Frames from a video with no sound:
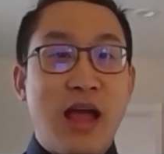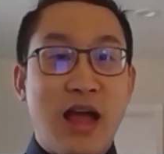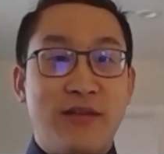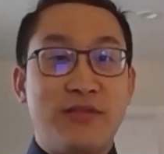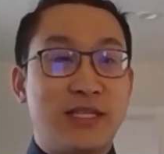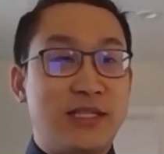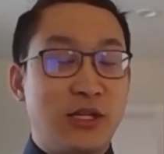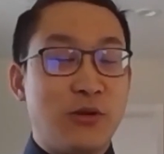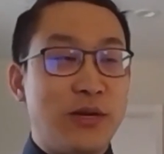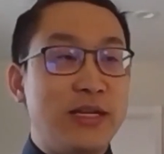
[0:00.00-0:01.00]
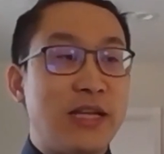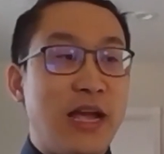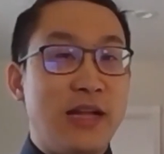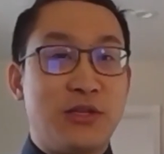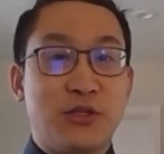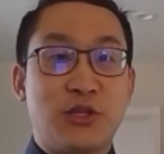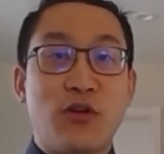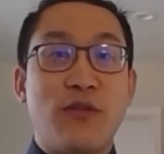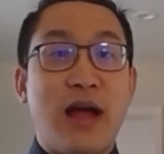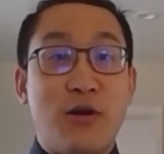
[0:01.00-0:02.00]
have distilleries and to
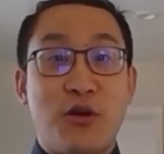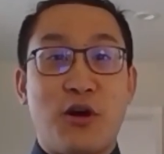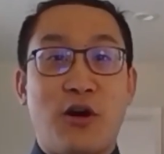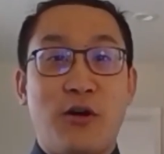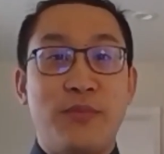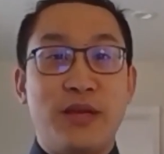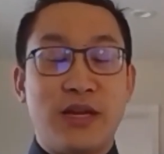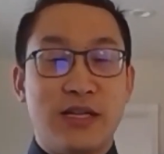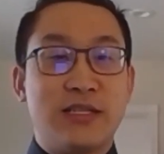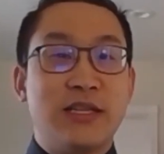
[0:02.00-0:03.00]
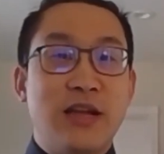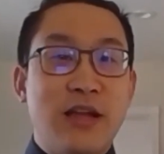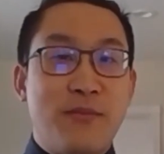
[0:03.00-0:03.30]
serve alcohol because